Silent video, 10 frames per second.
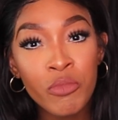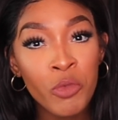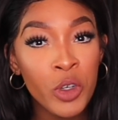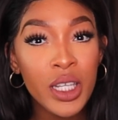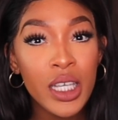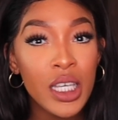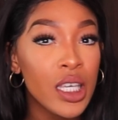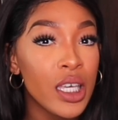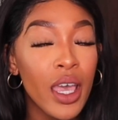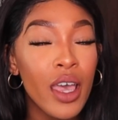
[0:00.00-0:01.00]

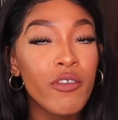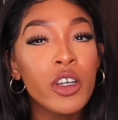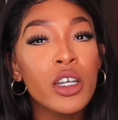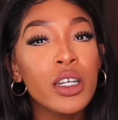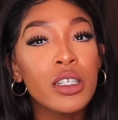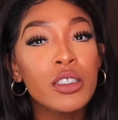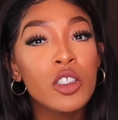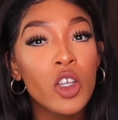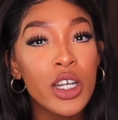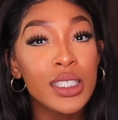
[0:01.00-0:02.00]
really ever
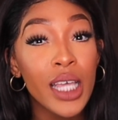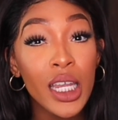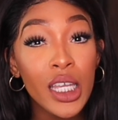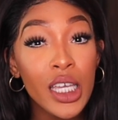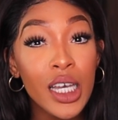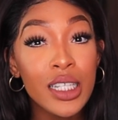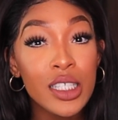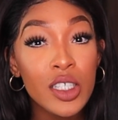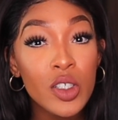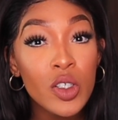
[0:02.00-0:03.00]
start dating
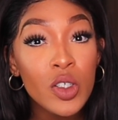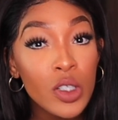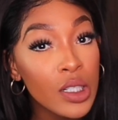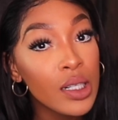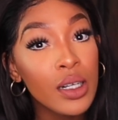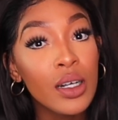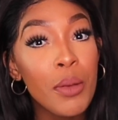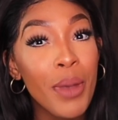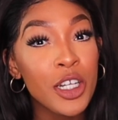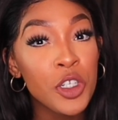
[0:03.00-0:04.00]
until
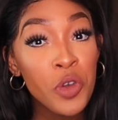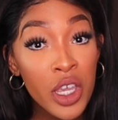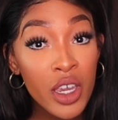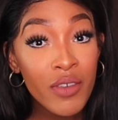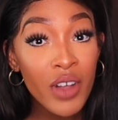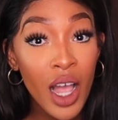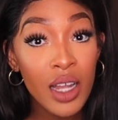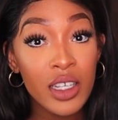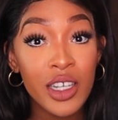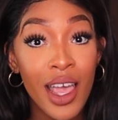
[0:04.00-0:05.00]
my junior year of
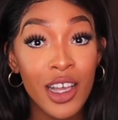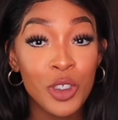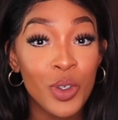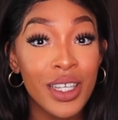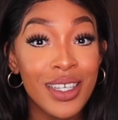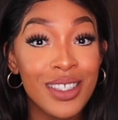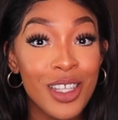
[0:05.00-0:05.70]
college actually.